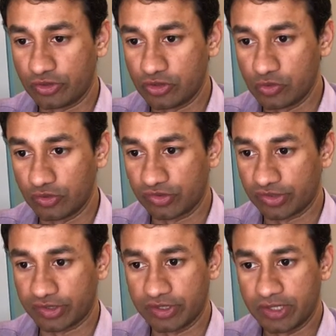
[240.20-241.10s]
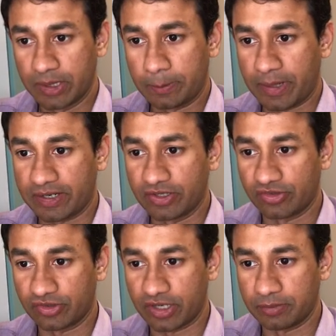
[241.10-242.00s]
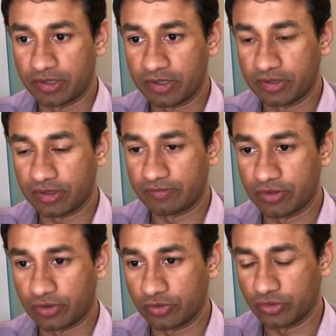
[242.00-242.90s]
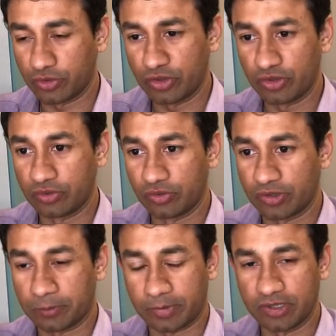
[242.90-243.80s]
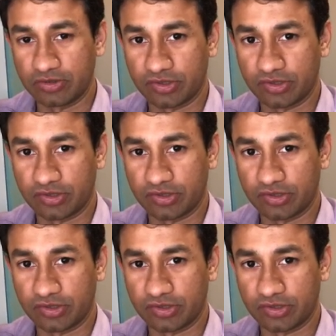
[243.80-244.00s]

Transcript: to use uh, Pandas library, and we are also going to use NumPy.